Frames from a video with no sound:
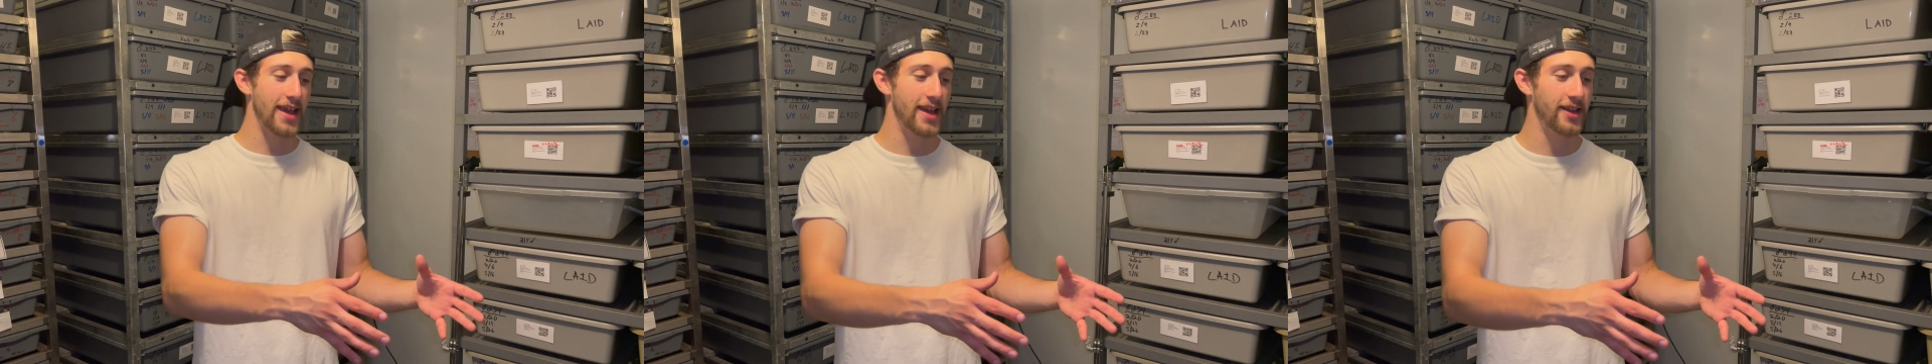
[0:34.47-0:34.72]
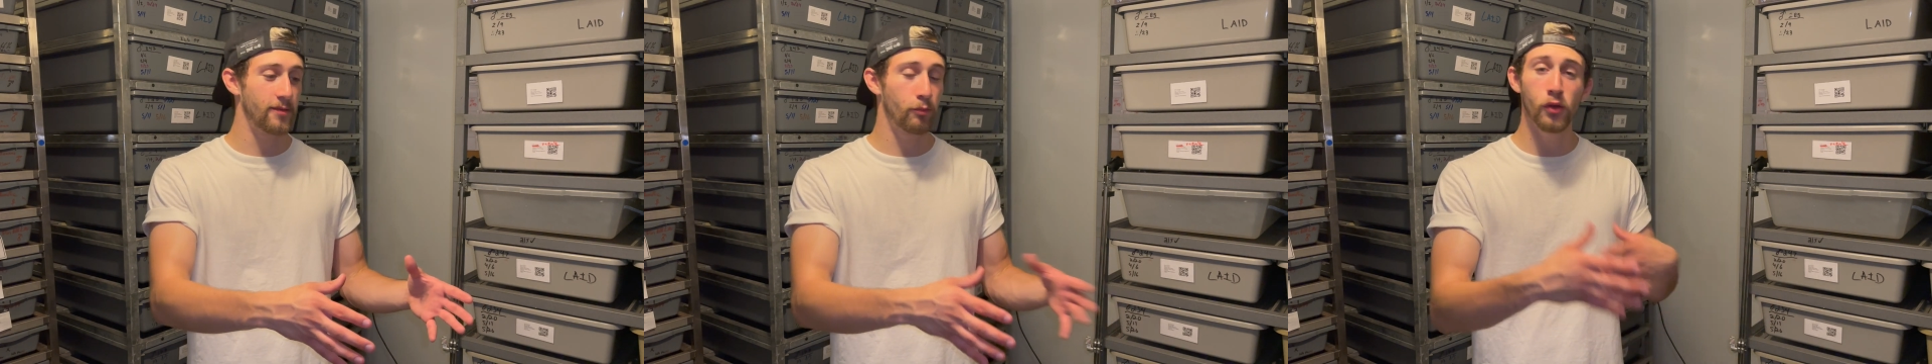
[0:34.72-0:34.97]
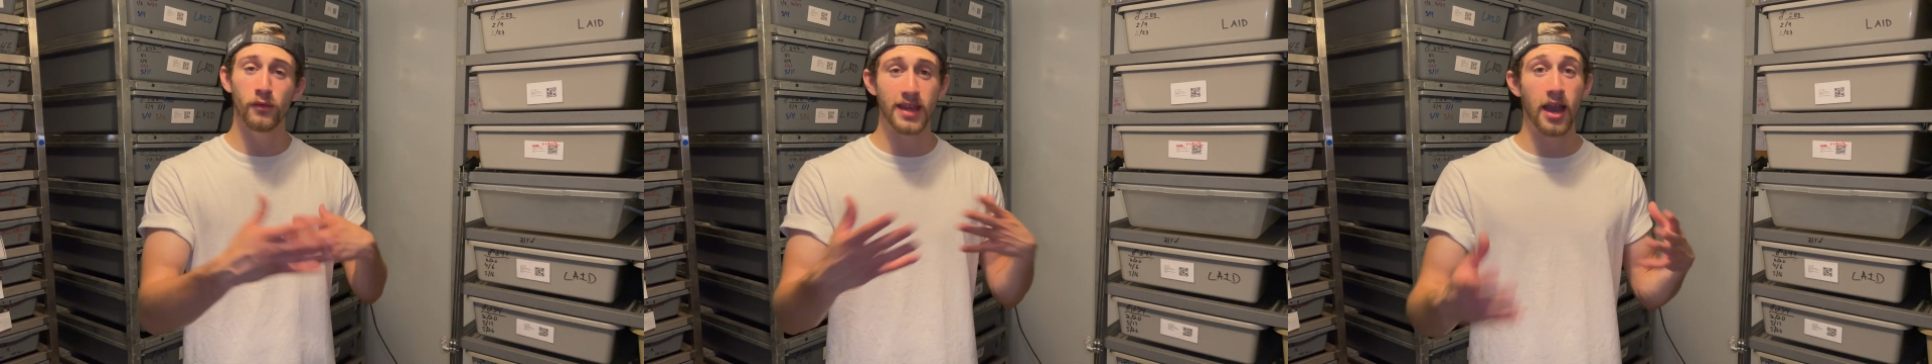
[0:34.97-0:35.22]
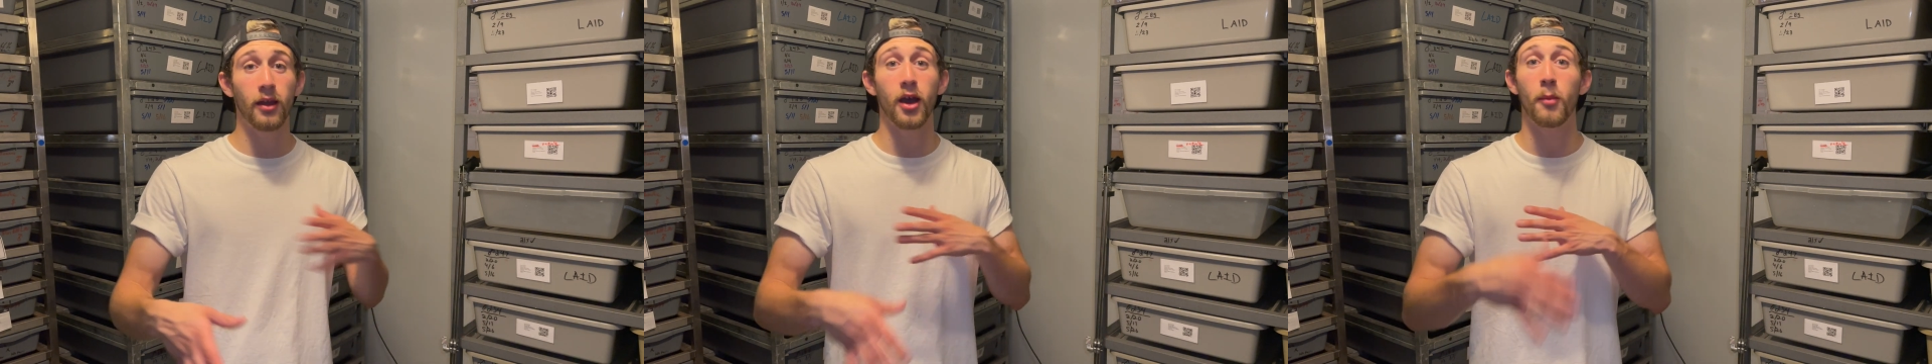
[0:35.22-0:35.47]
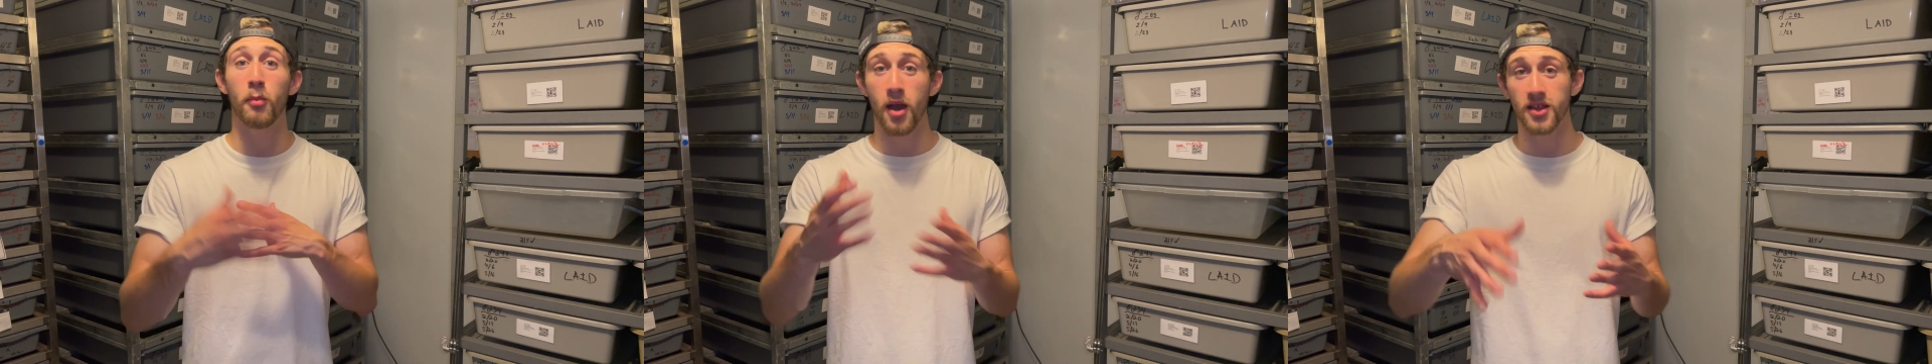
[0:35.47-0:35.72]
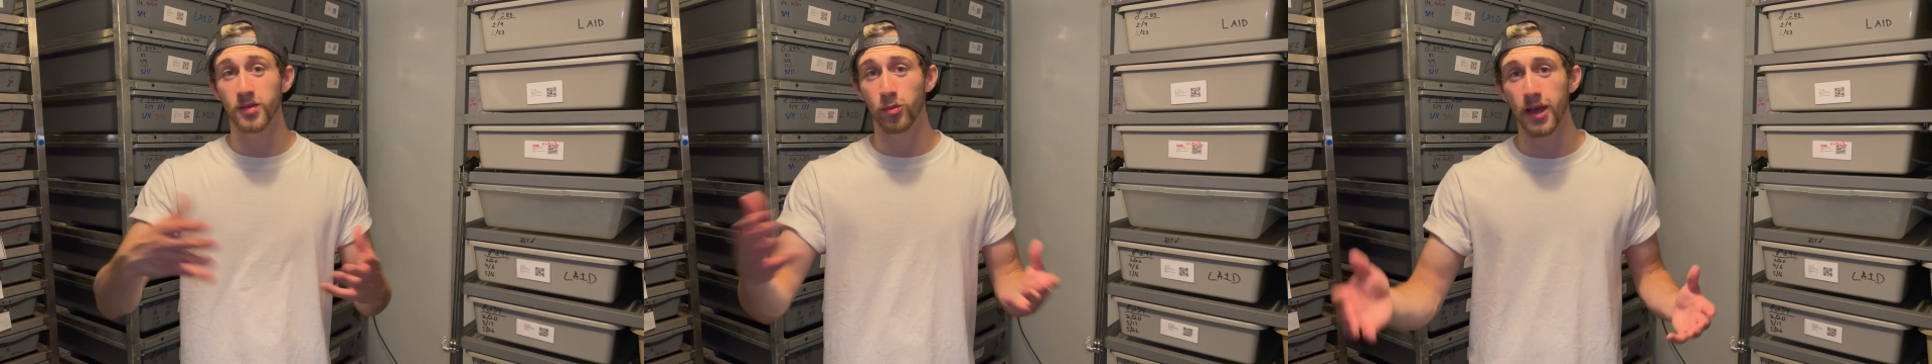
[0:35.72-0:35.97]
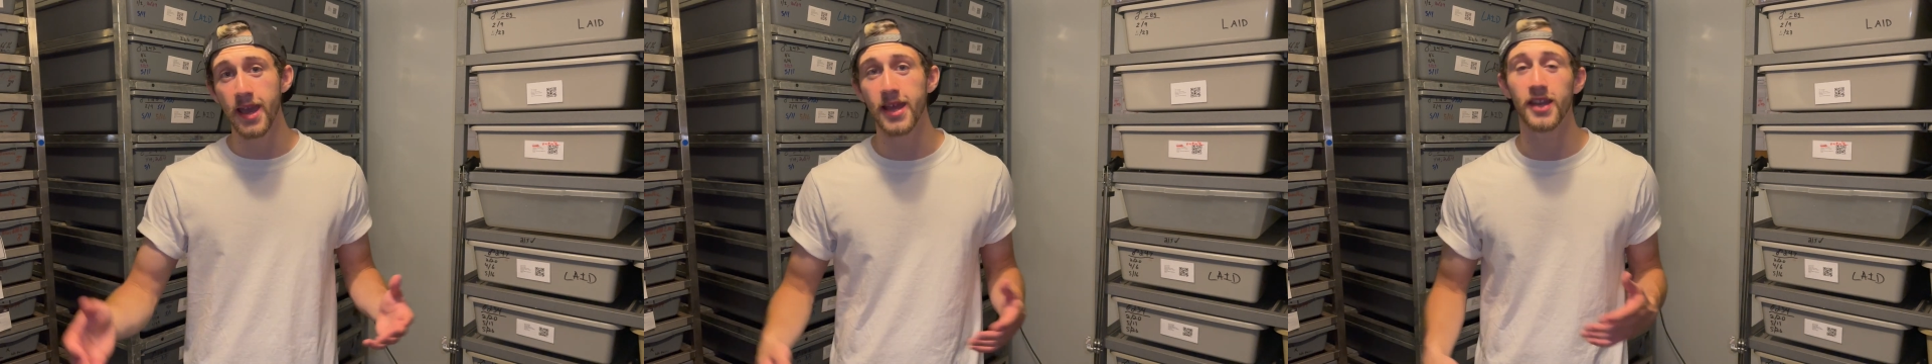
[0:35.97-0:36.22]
and proving out a possible het.